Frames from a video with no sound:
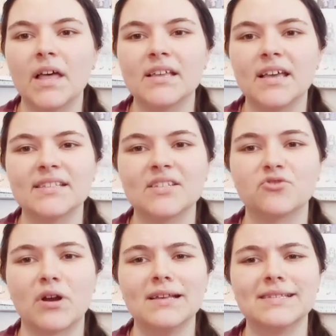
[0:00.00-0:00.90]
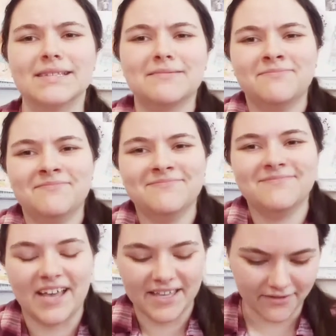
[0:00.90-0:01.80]
as a dress.
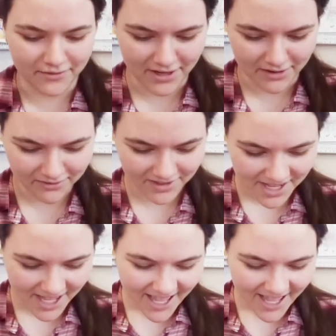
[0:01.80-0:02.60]
I don't know.